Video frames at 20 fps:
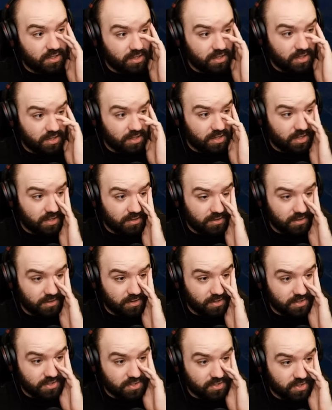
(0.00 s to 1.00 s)
and then I think
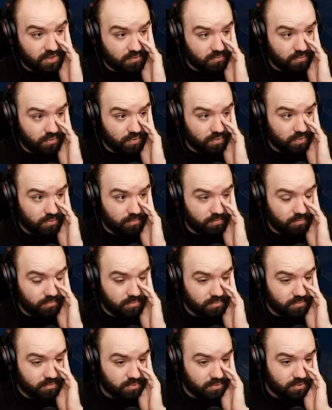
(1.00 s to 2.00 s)
this is the room
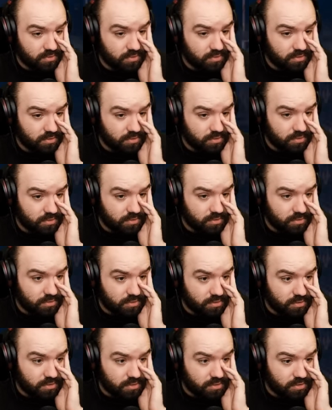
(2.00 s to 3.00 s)

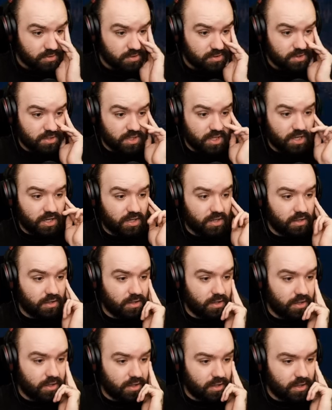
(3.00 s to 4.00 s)
to that
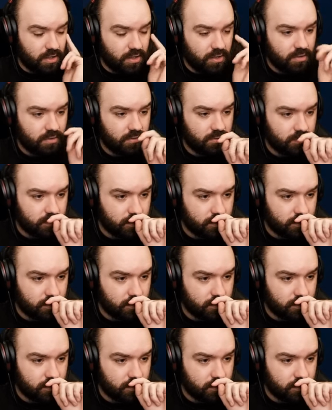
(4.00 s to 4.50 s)
guy.